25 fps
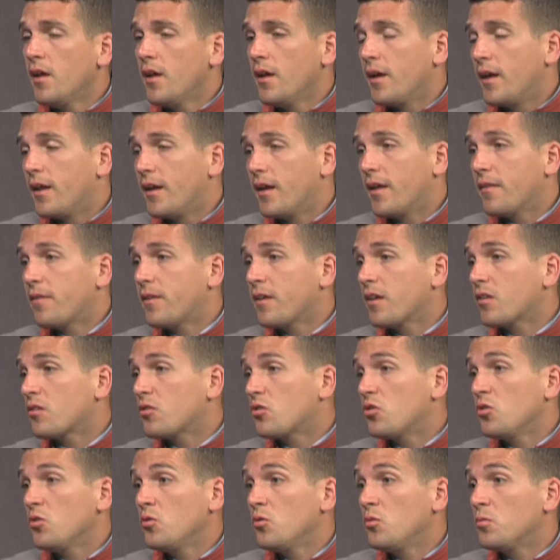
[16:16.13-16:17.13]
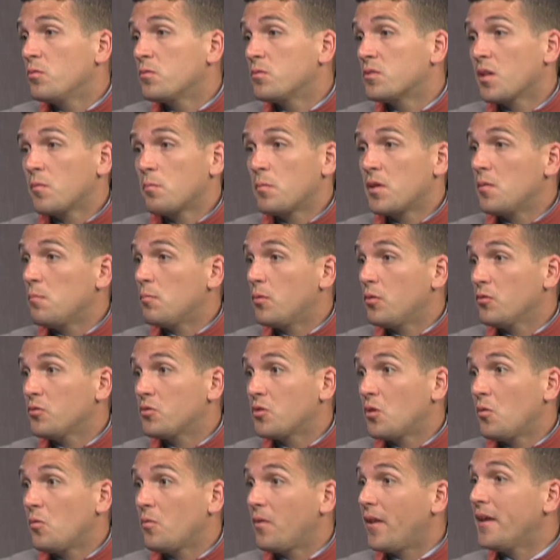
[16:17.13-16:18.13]
And I think too, some people
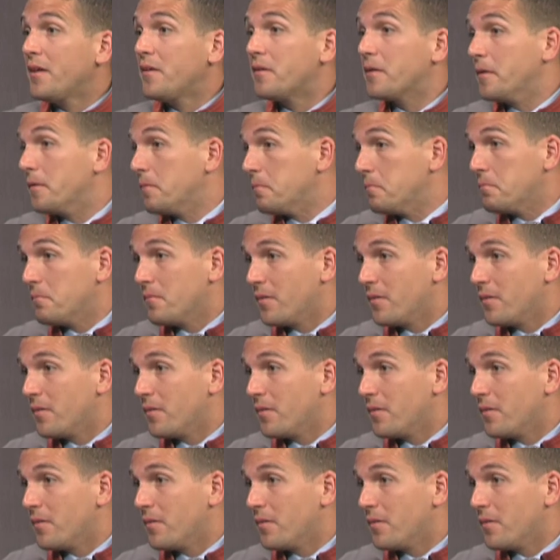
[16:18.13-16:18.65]
don't like it.